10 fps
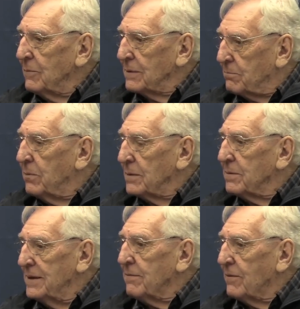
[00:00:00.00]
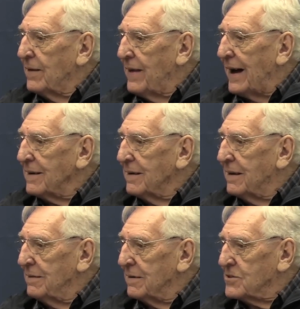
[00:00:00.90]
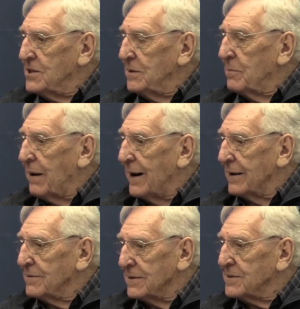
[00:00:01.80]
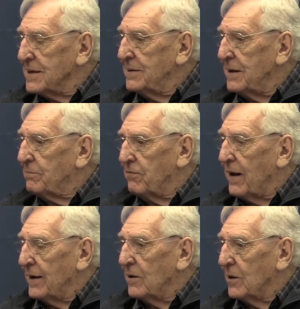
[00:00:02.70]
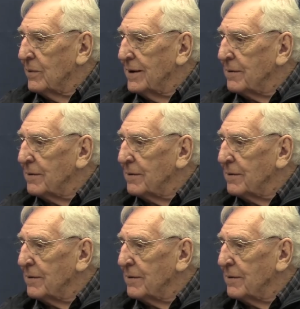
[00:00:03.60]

will live on that and see them by. As I say, they fly all the way up.